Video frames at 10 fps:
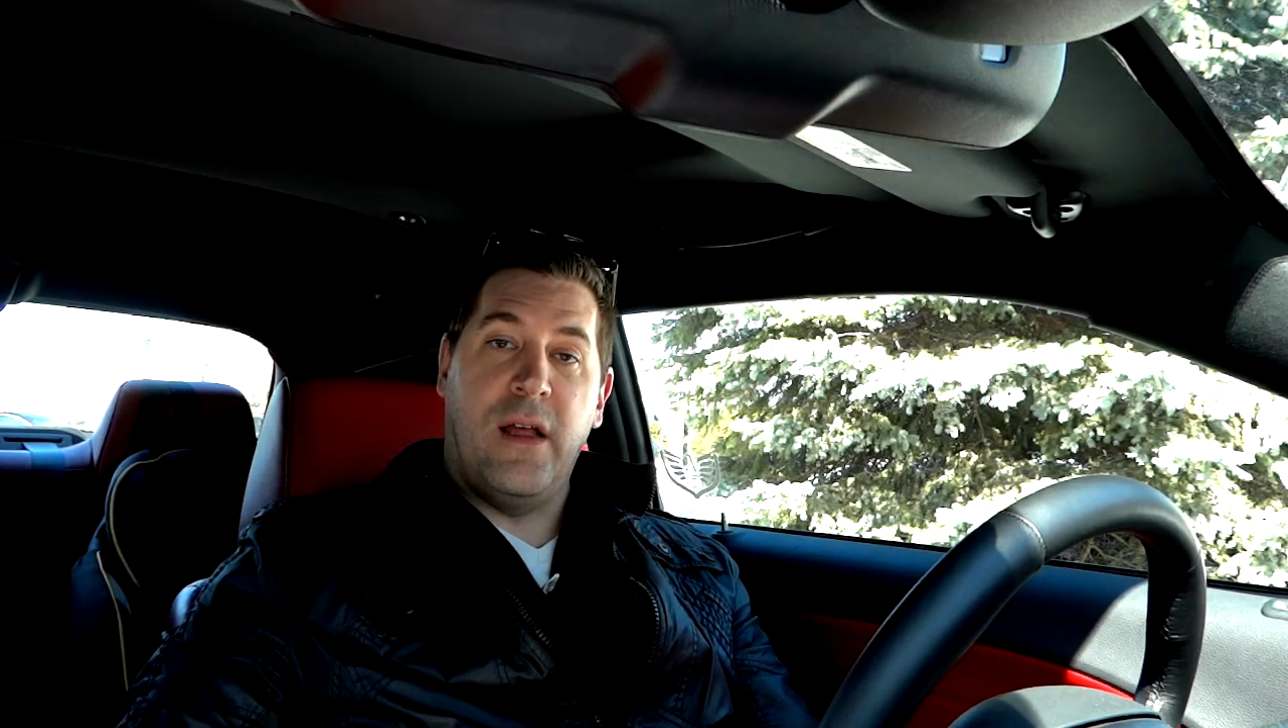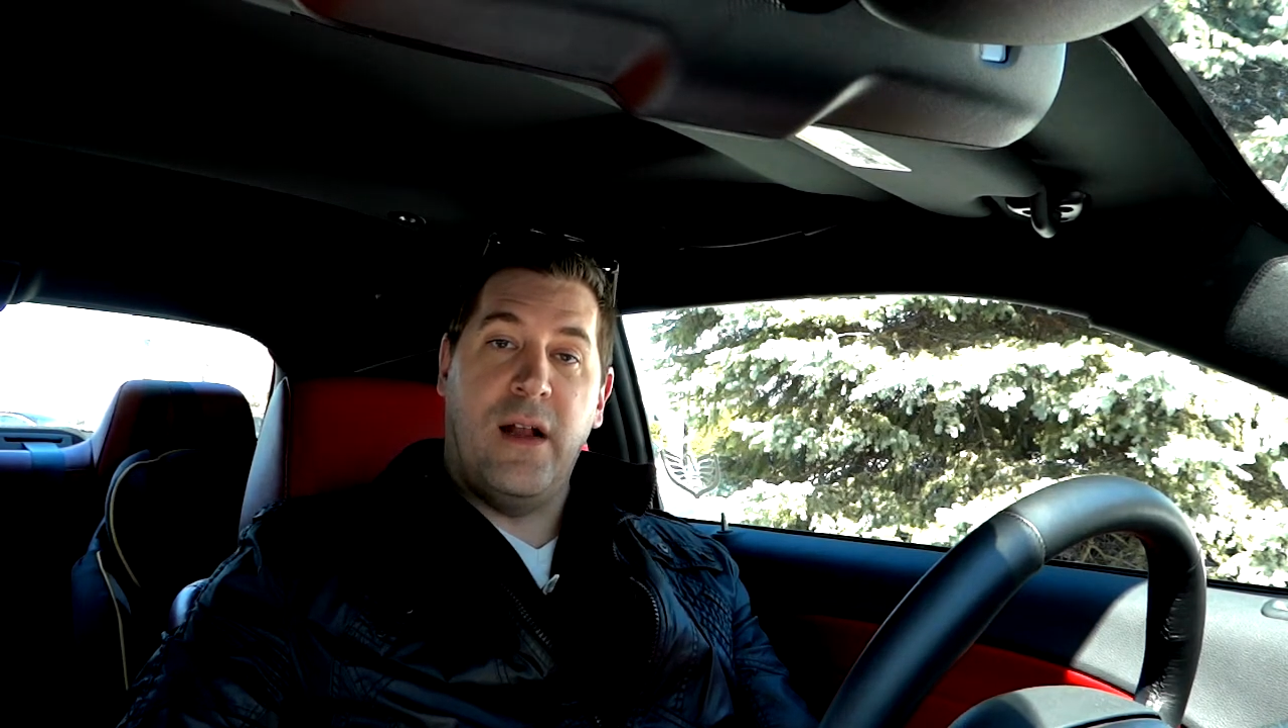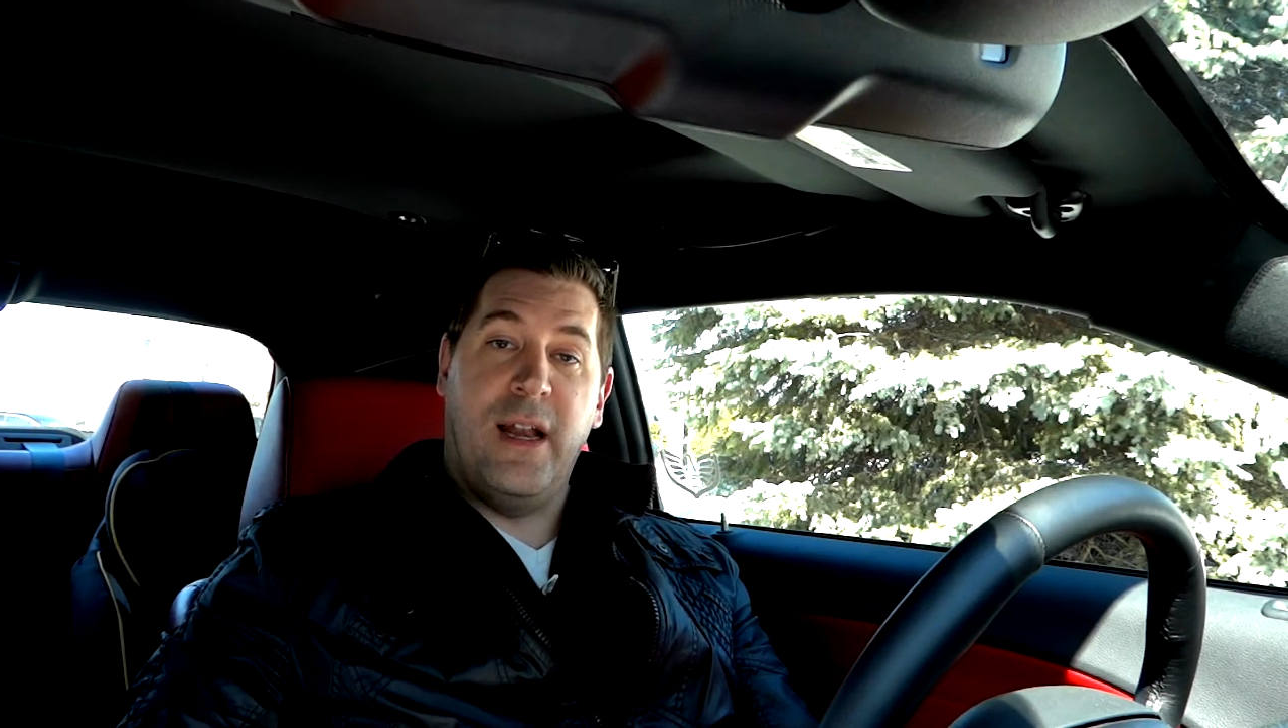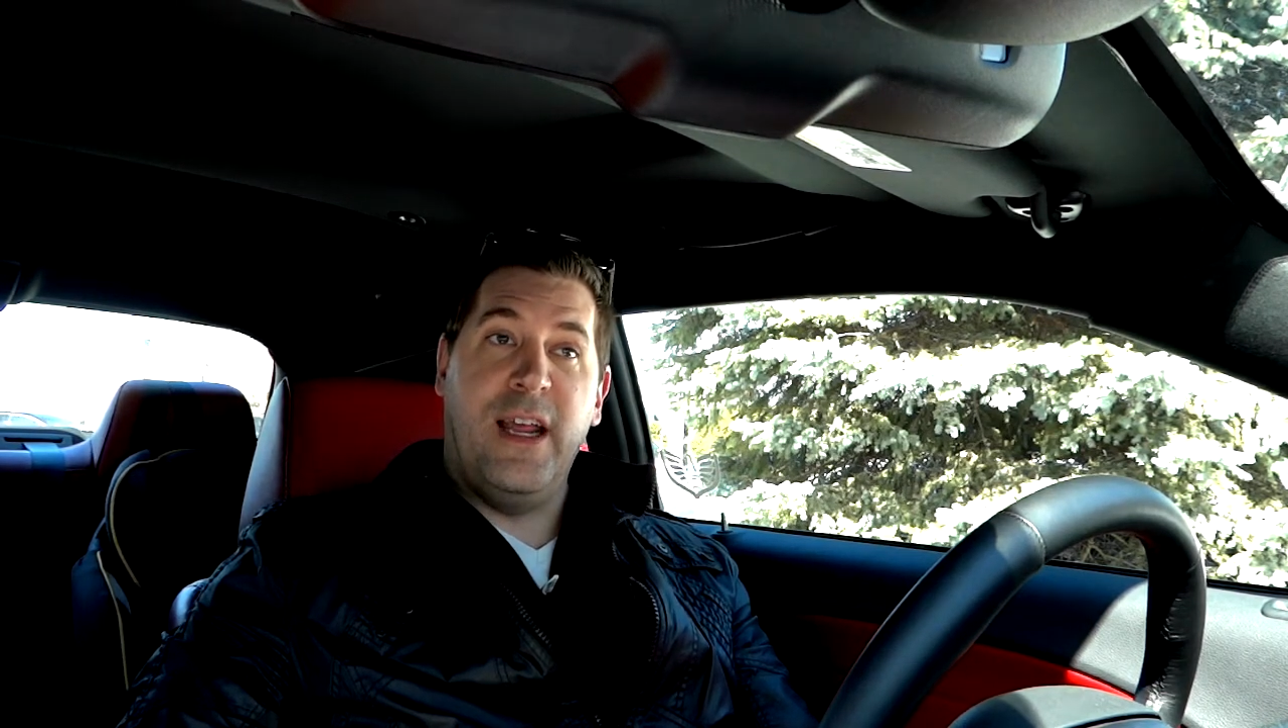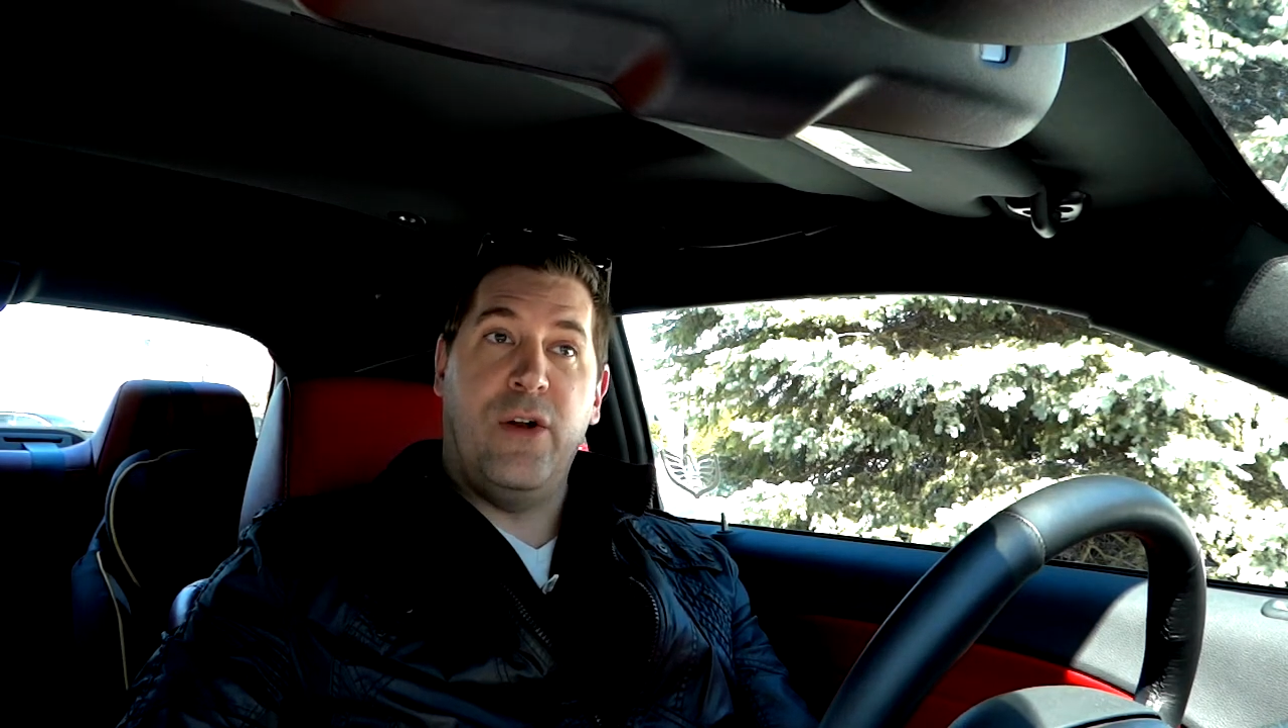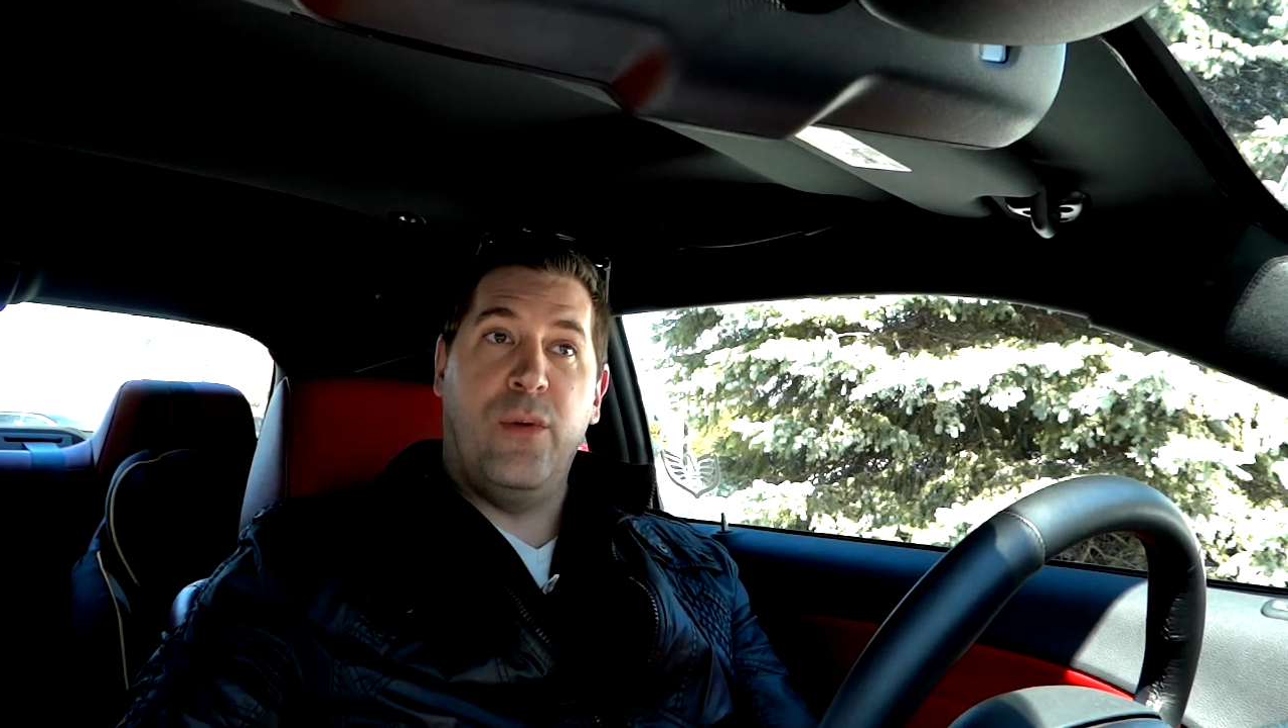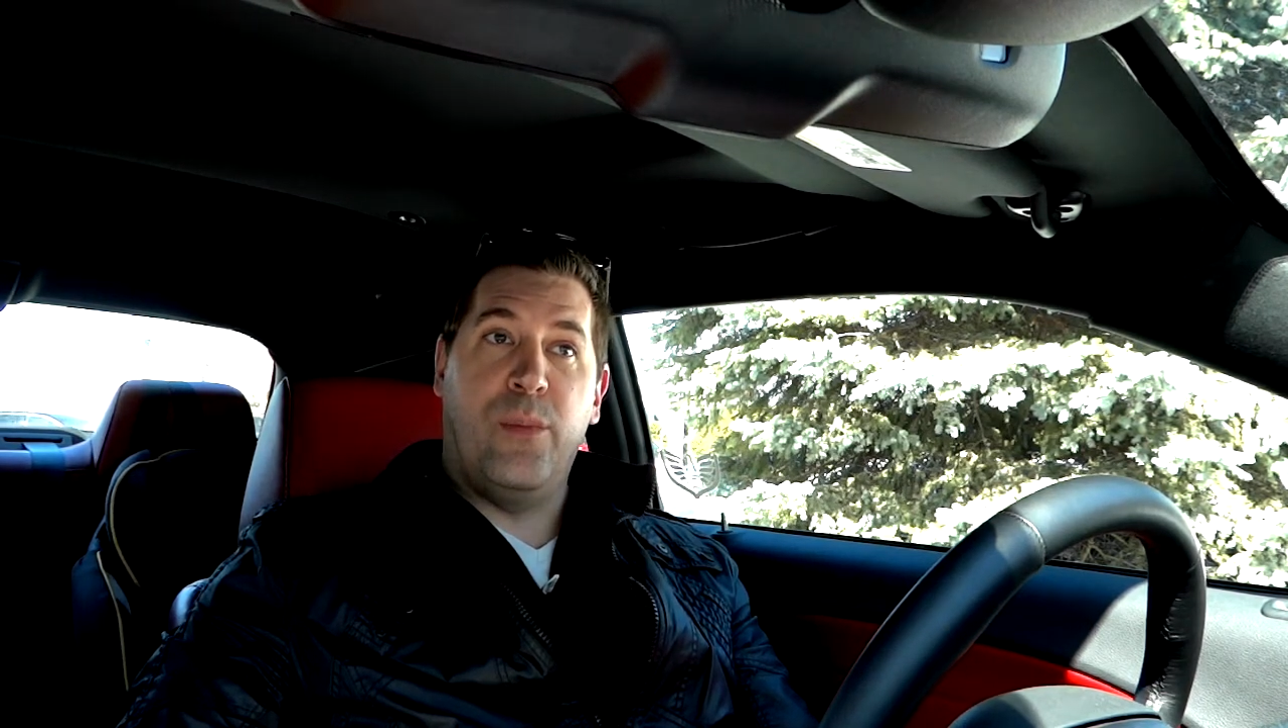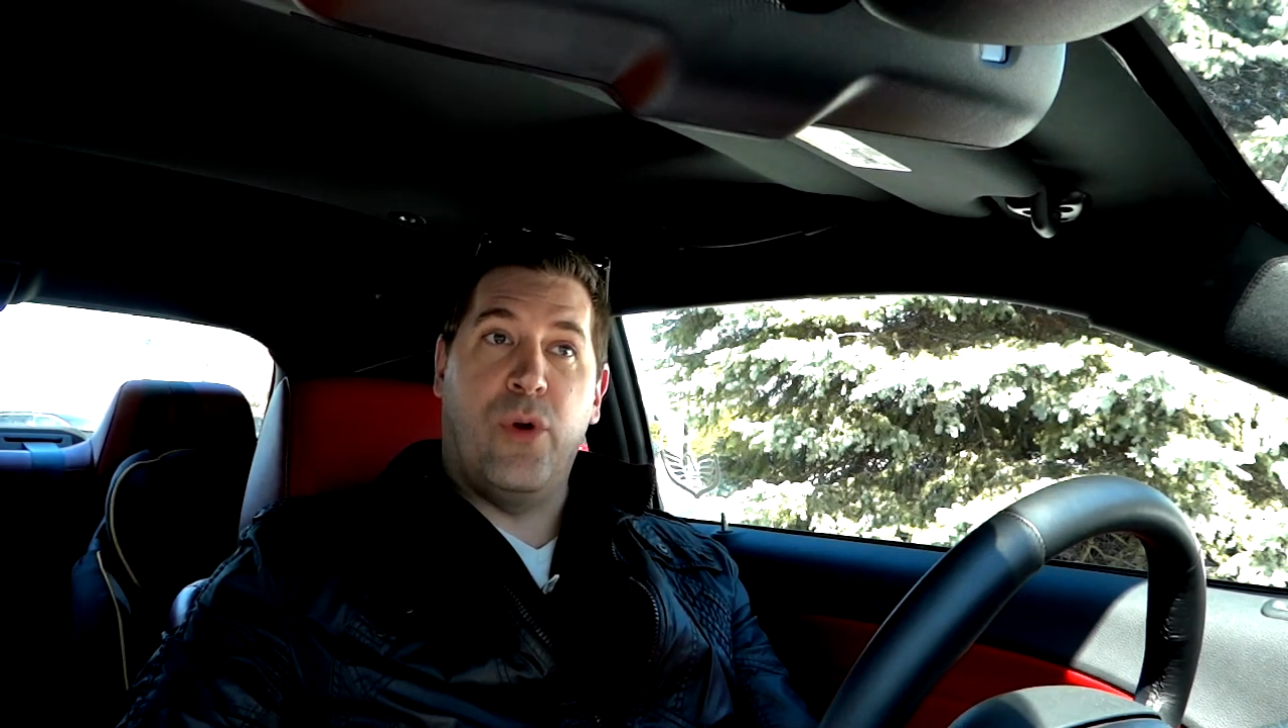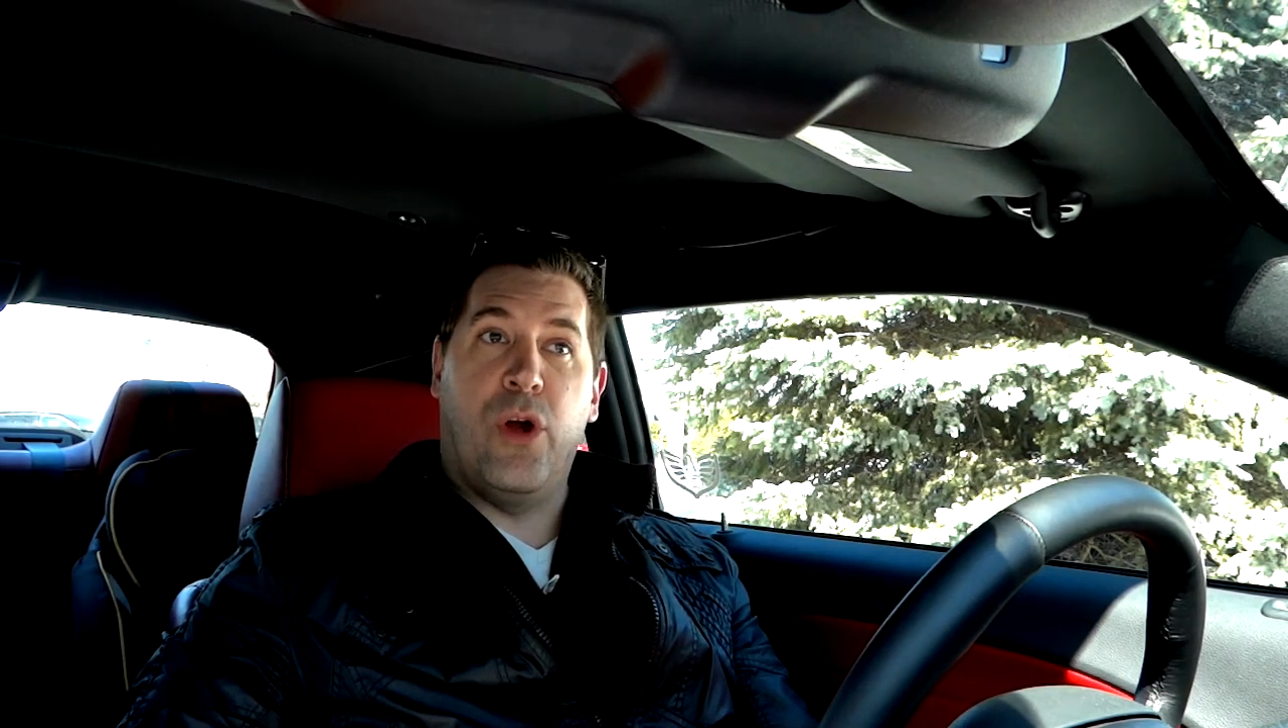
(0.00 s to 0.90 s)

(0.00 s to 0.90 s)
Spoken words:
liter per